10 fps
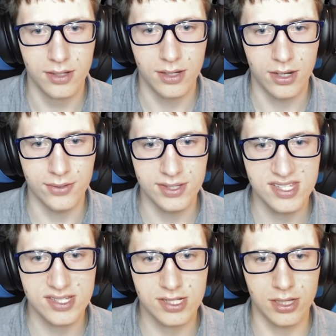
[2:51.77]
Oh, this
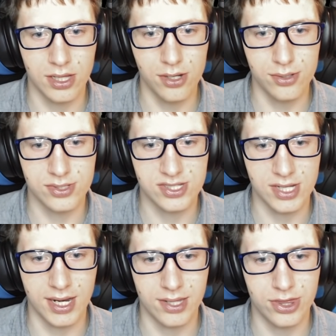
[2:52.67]
is close.
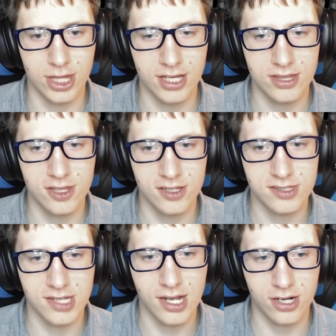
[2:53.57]
I think the
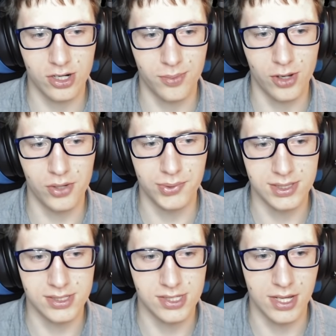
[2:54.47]
soccer ball
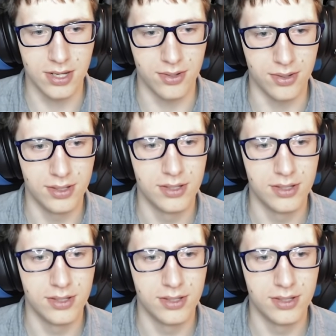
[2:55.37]
wins, though.